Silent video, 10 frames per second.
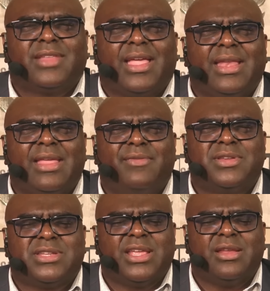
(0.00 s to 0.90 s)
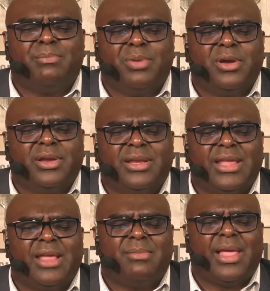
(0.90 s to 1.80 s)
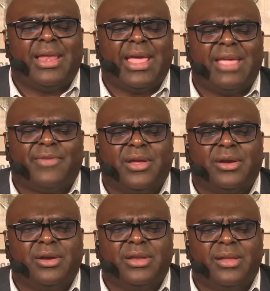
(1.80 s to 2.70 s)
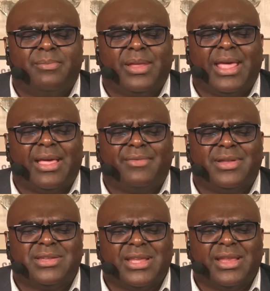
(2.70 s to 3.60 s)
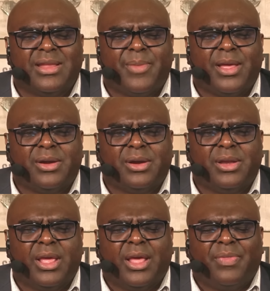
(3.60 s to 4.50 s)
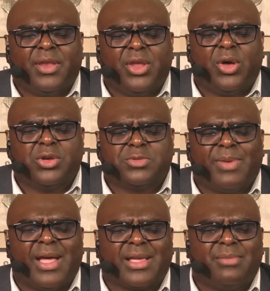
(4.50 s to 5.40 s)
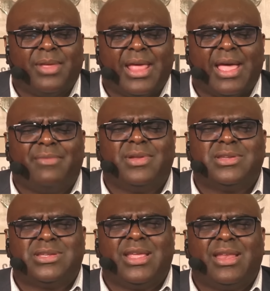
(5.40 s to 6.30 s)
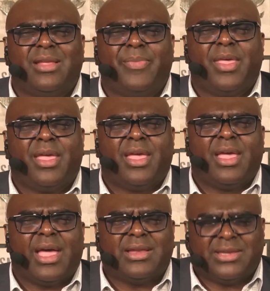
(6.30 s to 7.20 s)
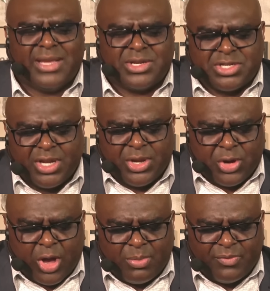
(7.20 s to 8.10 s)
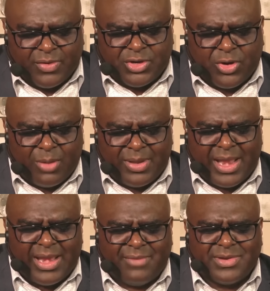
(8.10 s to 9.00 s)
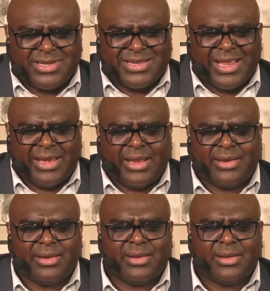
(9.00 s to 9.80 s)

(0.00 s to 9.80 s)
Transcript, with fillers: I never seen a bird a day in my life. I heard them, but I haven't seen them. I heard the dogs barking, but I haven't seen them. I touched the knob of a door, but I never seen it.